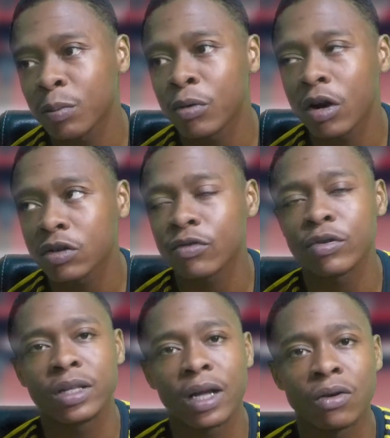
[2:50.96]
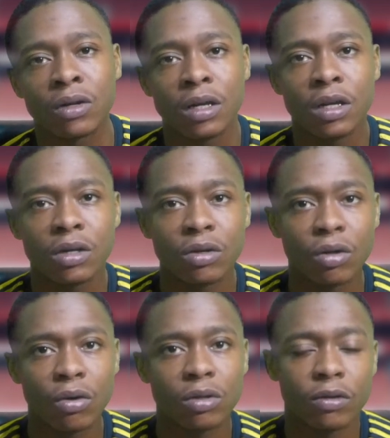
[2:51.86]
put us three down, you know,